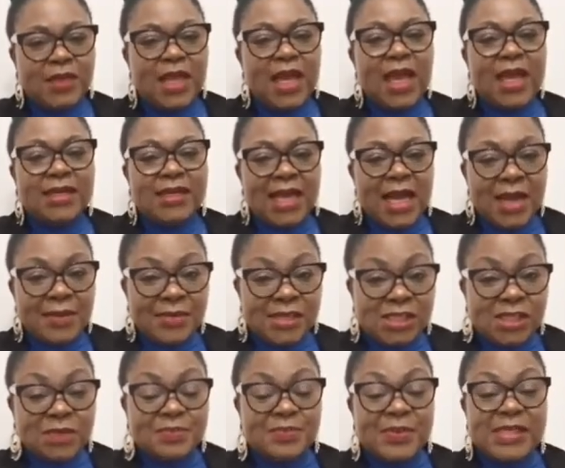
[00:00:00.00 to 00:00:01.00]
an
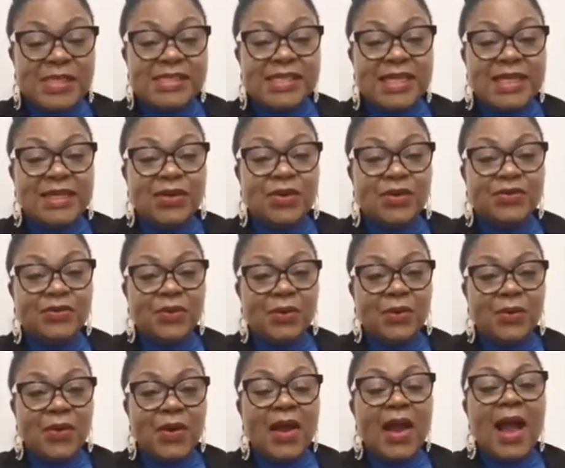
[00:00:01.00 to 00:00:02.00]
Amazon best-selling
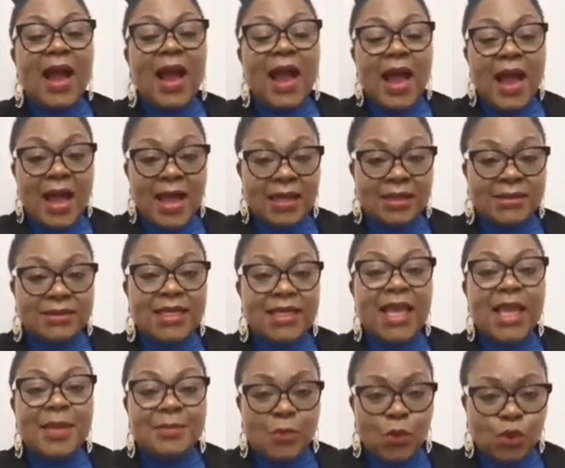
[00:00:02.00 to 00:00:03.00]
author, and
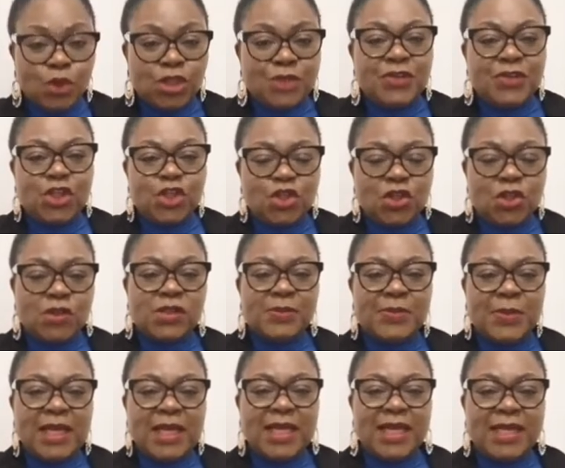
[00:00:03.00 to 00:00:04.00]
a motivational
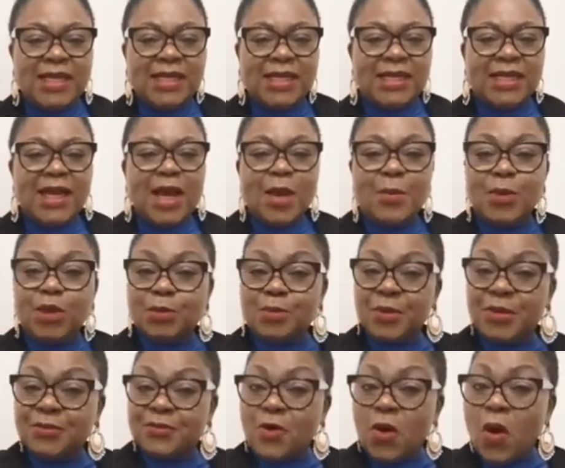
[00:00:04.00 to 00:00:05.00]
speaker. But
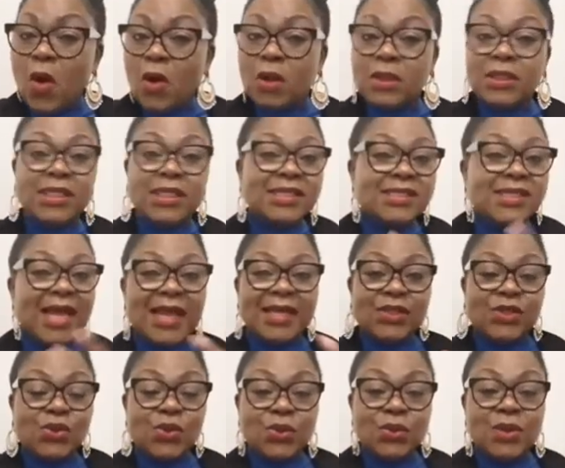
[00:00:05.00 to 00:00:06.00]
before all this
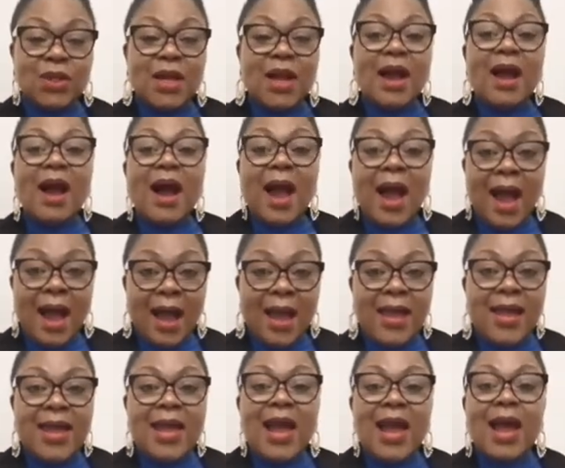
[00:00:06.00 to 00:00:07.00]
title,
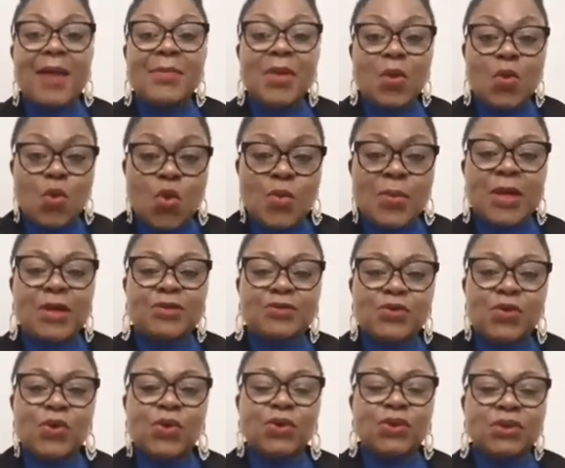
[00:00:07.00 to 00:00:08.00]
I am a woman of
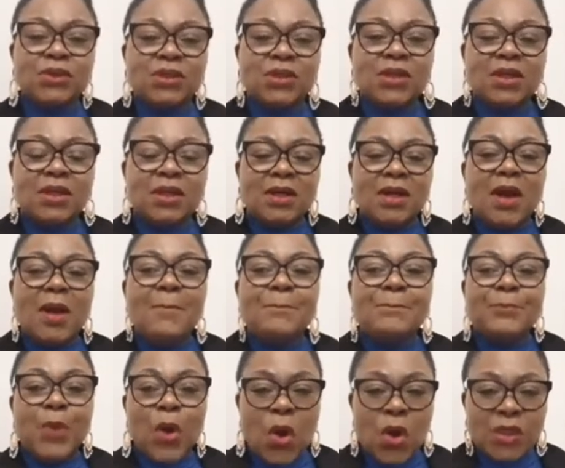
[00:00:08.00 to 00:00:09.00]
God,
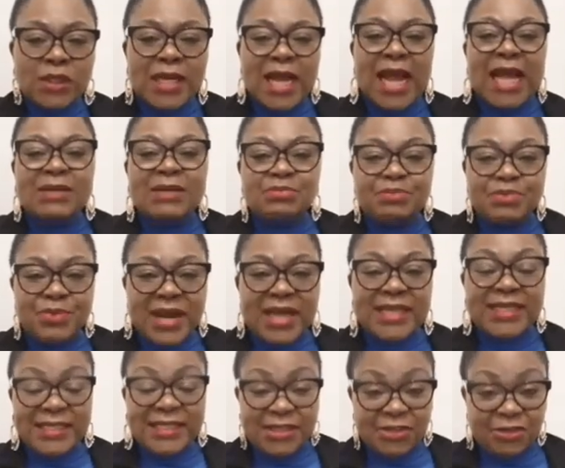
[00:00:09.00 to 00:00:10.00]
born and bred
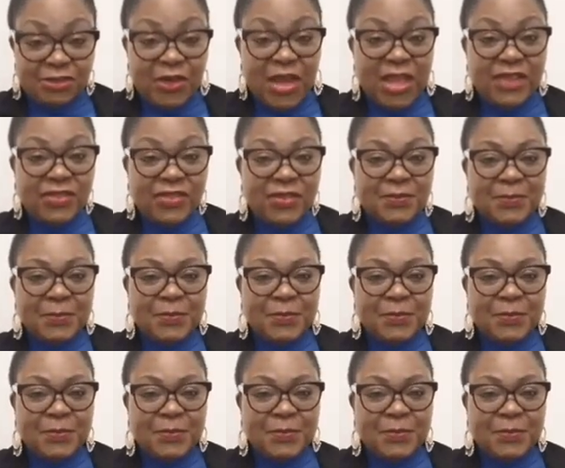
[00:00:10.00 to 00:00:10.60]
in the faith,